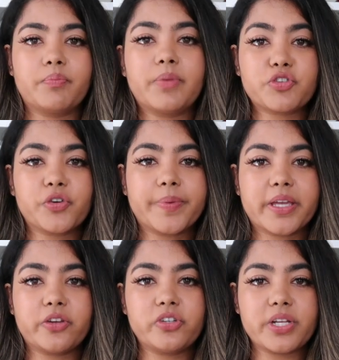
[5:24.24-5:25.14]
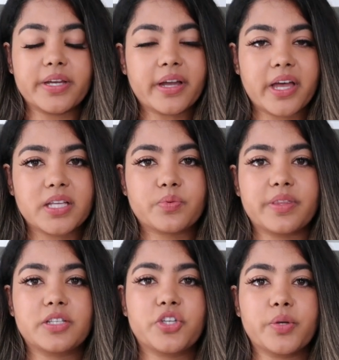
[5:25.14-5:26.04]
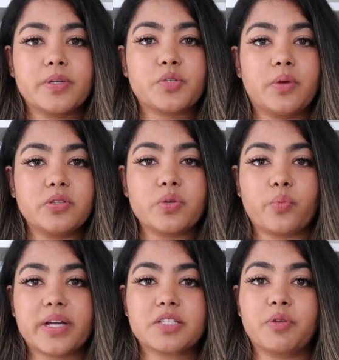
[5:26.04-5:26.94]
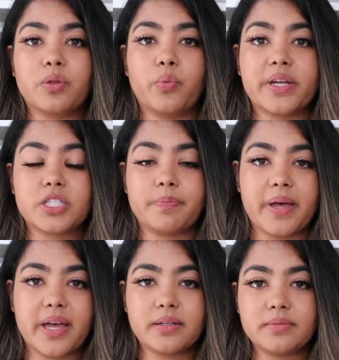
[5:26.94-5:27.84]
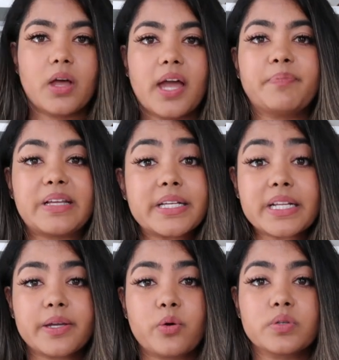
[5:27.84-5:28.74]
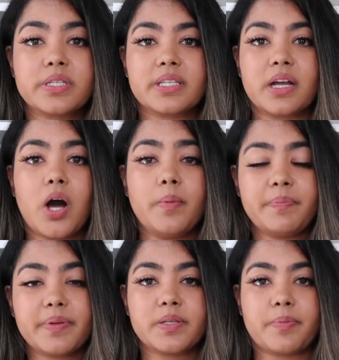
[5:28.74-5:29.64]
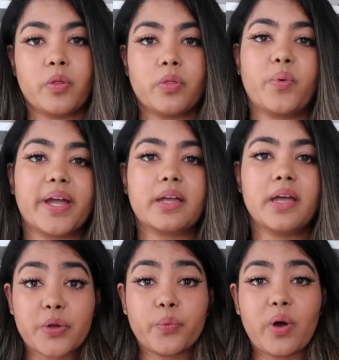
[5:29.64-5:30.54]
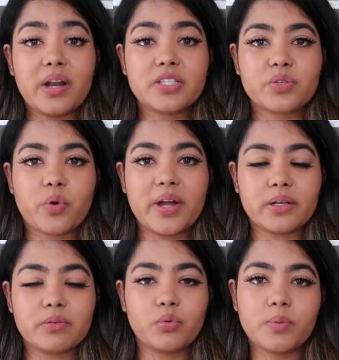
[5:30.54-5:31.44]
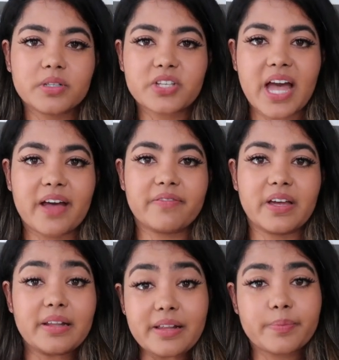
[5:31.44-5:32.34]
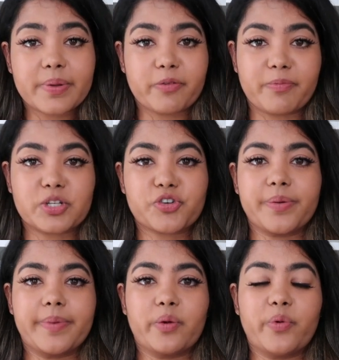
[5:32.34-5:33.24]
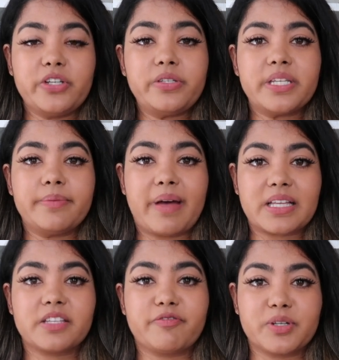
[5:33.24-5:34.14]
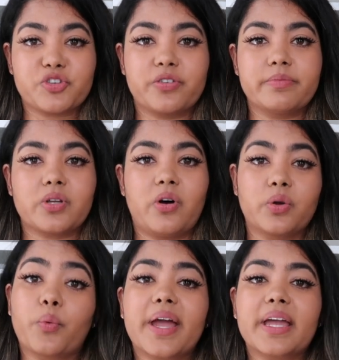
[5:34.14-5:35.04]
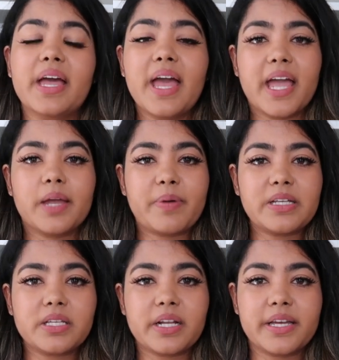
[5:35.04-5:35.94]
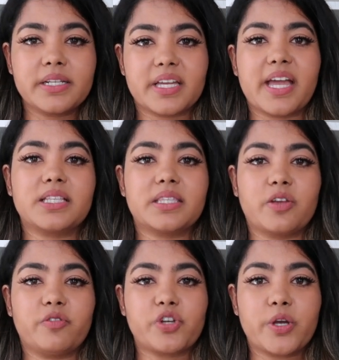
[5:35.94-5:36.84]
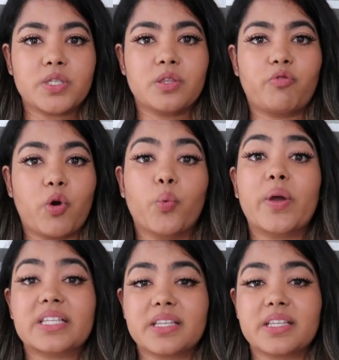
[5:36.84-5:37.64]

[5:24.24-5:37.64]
Mushrooming usually occurs when there's too much molten wax for the wick to burn, and basically causes a carbon buildup on the wick. So while it's quite normal to have a little bit of mushrooming, when you see massive mushrooms on a wick, it basically indicates that you've chosen the wrong wick